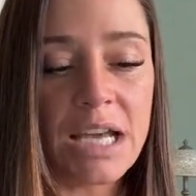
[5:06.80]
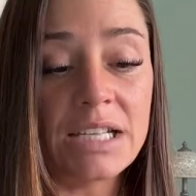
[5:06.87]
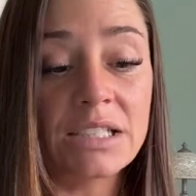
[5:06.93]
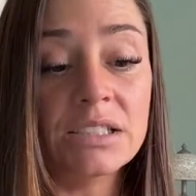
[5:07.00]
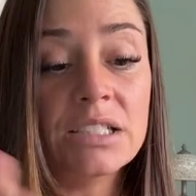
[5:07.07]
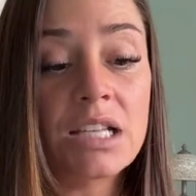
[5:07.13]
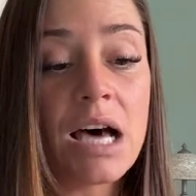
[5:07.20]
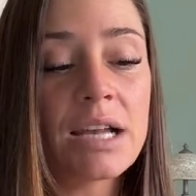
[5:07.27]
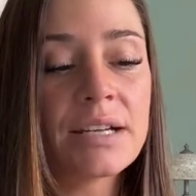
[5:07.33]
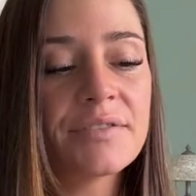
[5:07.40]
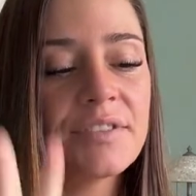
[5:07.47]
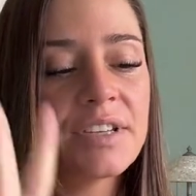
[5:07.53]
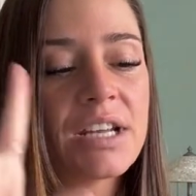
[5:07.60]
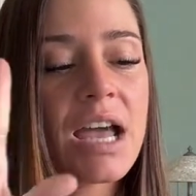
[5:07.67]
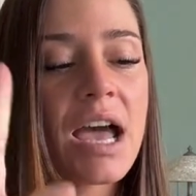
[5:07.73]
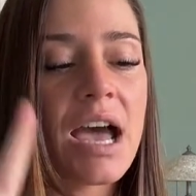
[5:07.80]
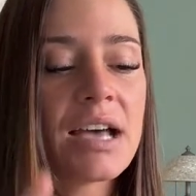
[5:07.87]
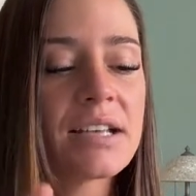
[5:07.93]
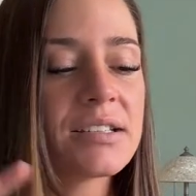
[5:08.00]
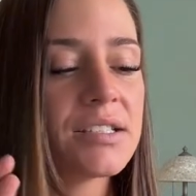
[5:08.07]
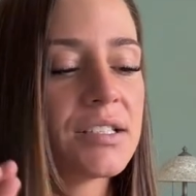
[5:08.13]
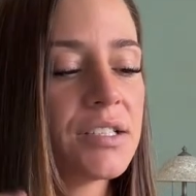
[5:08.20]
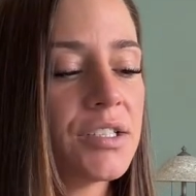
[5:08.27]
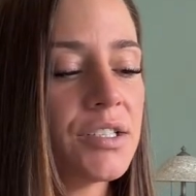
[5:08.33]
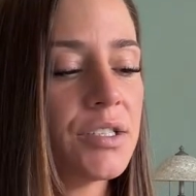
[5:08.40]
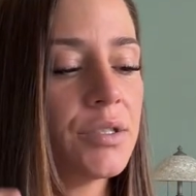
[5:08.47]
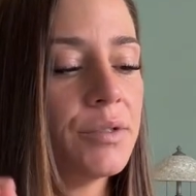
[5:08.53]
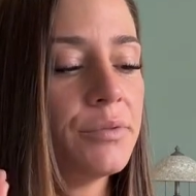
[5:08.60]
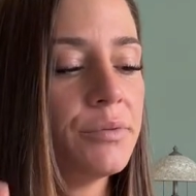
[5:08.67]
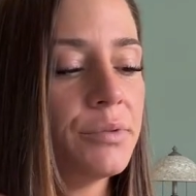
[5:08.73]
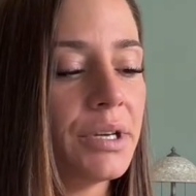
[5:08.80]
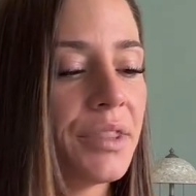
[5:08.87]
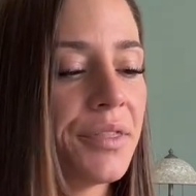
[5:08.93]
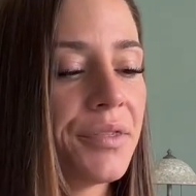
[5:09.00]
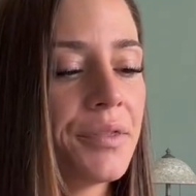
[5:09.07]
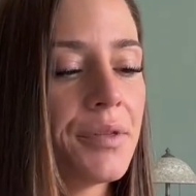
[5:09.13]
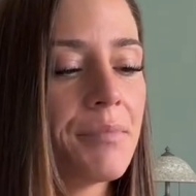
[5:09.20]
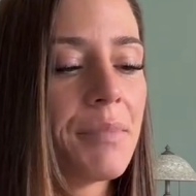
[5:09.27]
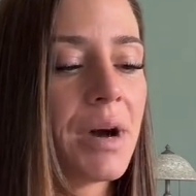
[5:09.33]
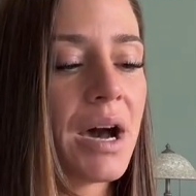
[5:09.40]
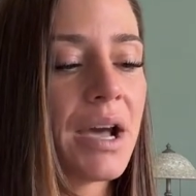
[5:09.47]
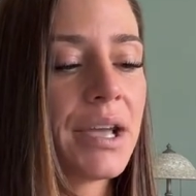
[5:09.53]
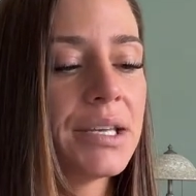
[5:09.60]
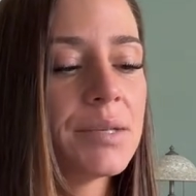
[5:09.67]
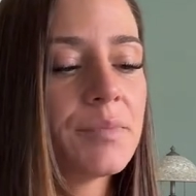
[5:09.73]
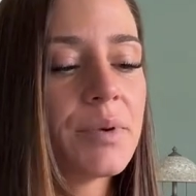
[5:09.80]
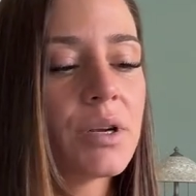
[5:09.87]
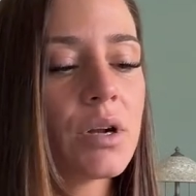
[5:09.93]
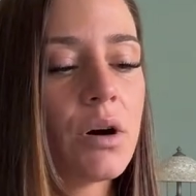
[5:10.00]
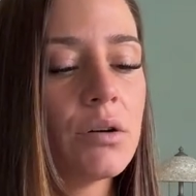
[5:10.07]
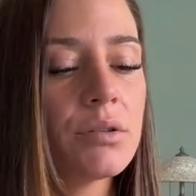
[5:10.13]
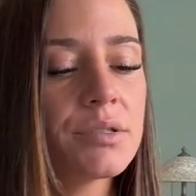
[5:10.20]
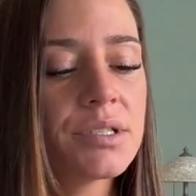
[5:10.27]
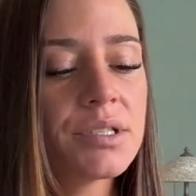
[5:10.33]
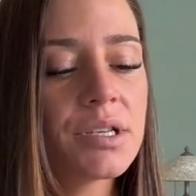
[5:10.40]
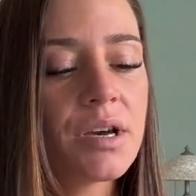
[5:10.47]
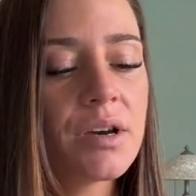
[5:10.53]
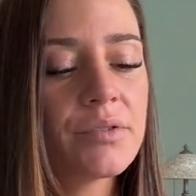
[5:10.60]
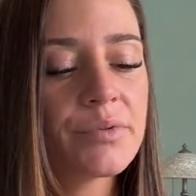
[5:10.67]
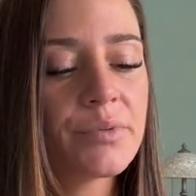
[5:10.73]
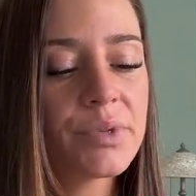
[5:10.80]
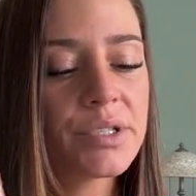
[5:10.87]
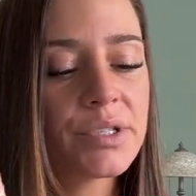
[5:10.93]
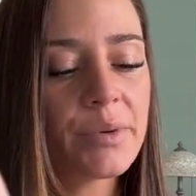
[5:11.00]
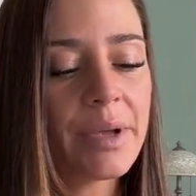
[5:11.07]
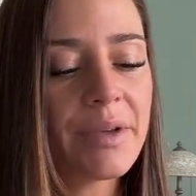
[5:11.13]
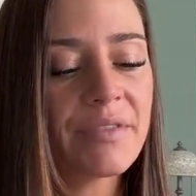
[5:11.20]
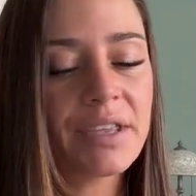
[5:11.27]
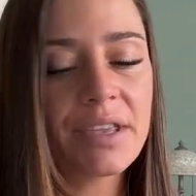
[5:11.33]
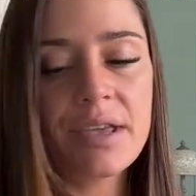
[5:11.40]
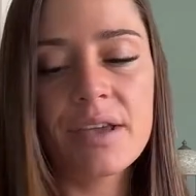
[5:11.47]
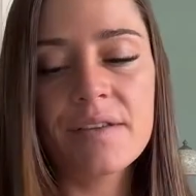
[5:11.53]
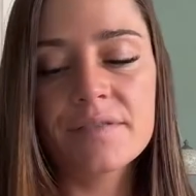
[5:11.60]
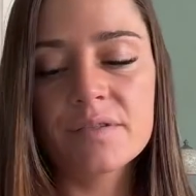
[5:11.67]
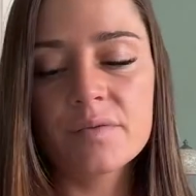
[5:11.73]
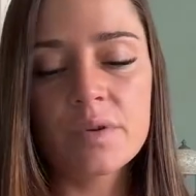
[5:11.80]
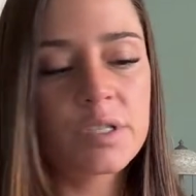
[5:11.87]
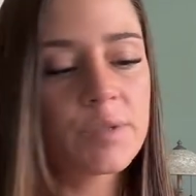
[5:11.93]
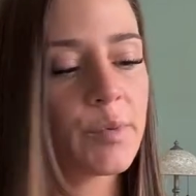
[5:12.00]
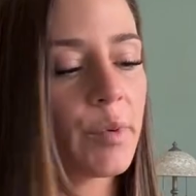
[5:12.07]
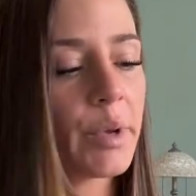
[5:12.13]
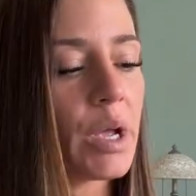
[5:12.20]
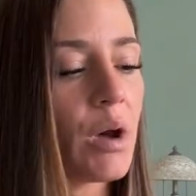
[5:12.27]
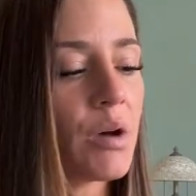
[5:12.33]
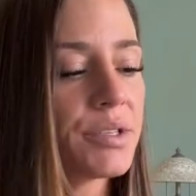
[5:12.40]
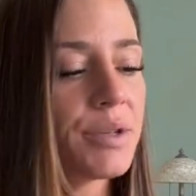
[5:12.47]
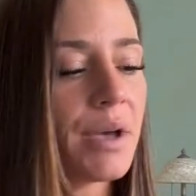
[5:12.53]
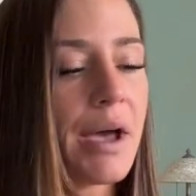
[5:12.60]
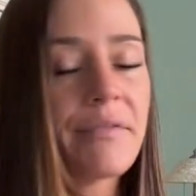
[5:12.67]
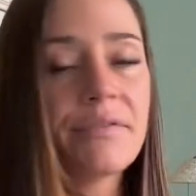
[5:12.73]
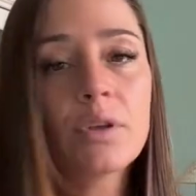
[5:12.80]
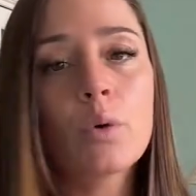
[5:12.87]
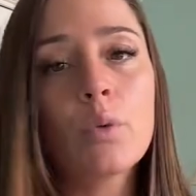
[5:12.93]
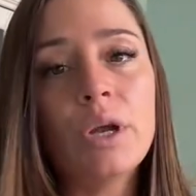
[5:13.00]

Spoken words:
And a lot of it has to do with the mind, but also, so we have the King of Swords, but we also have the